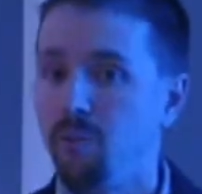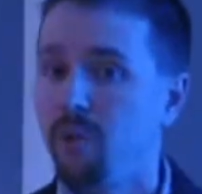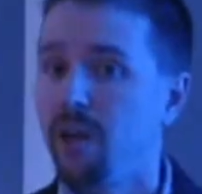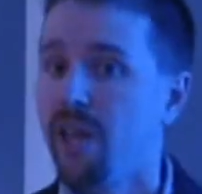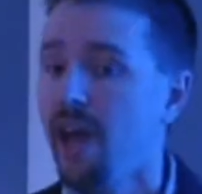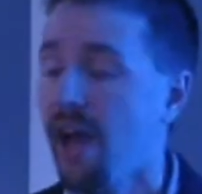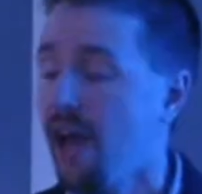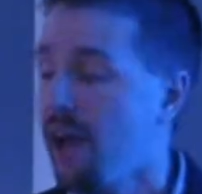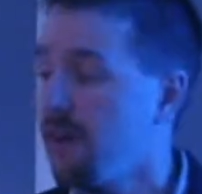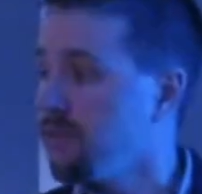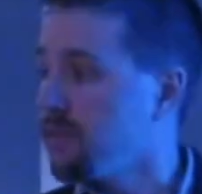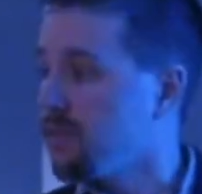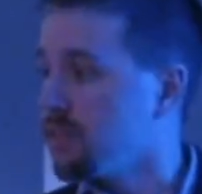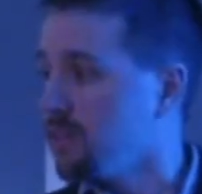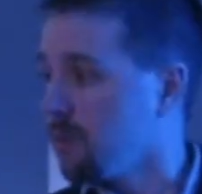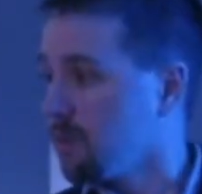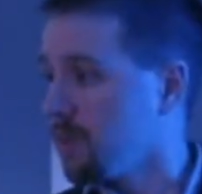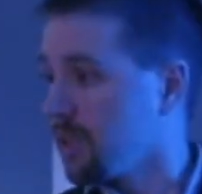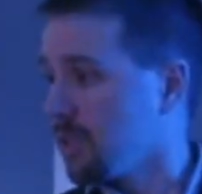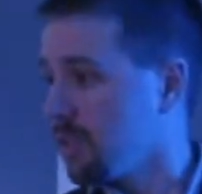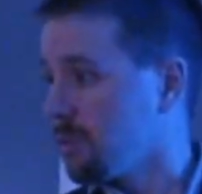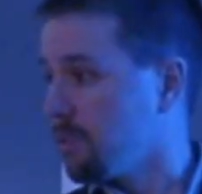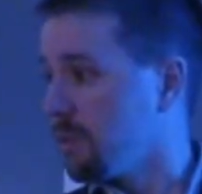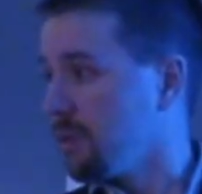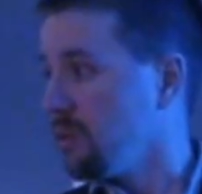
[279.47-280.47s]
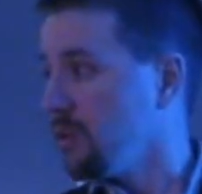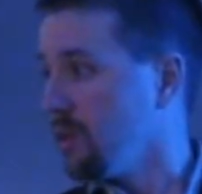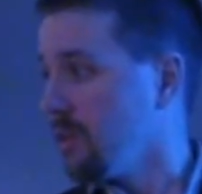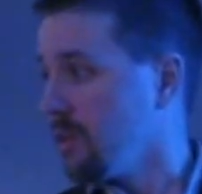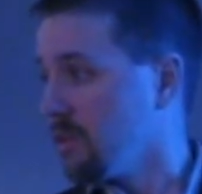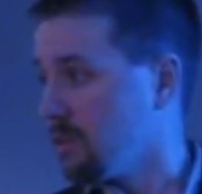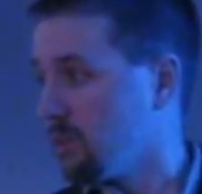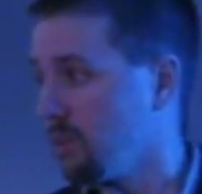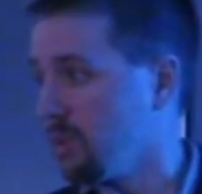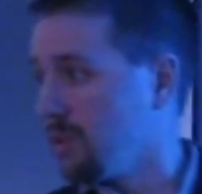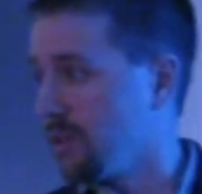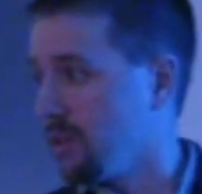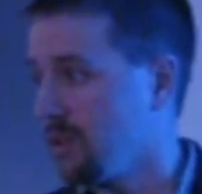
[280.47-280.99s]
We have some
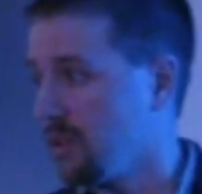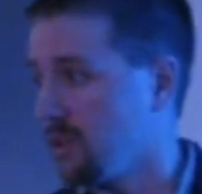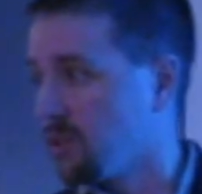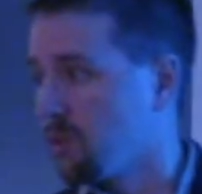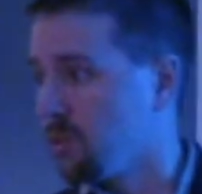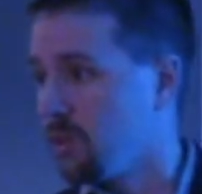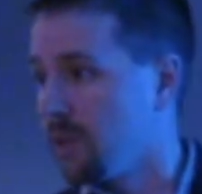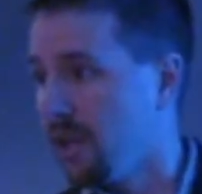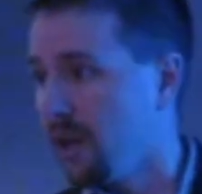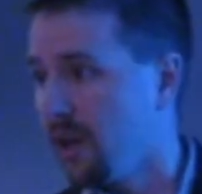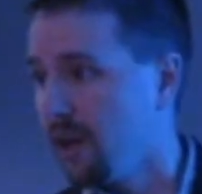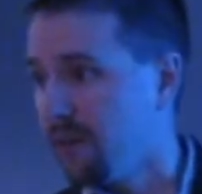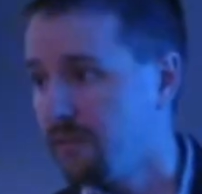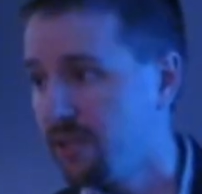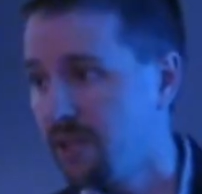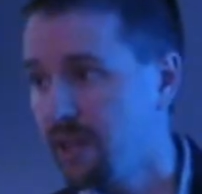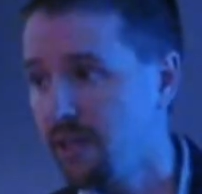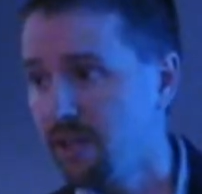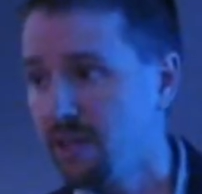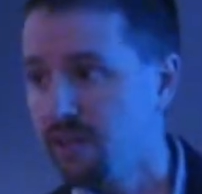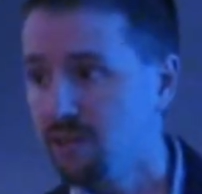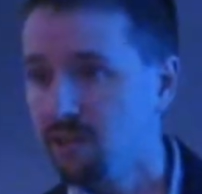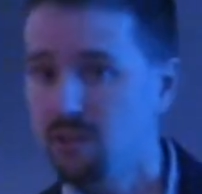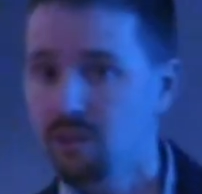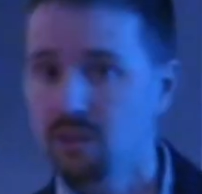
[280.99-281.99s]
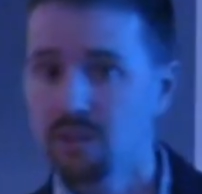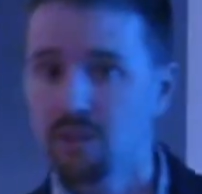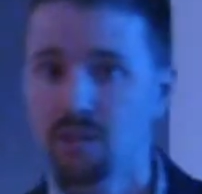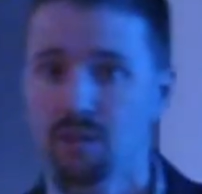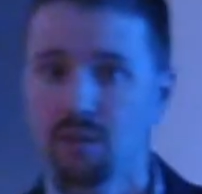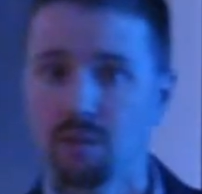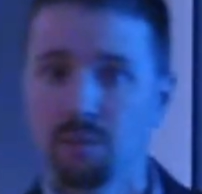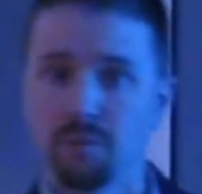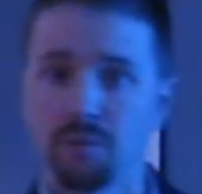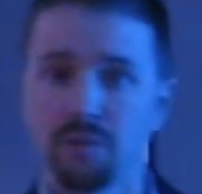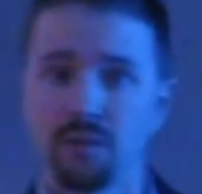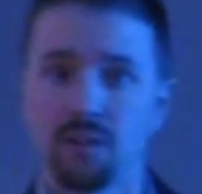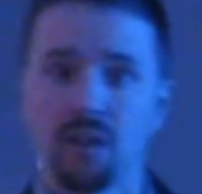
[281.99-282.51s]
experience with this. We have taken
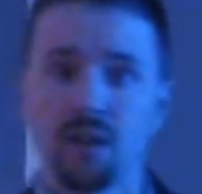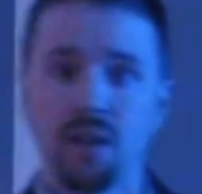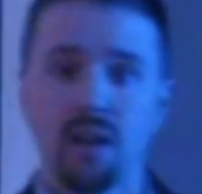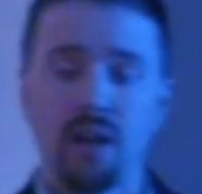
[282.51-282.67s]
systems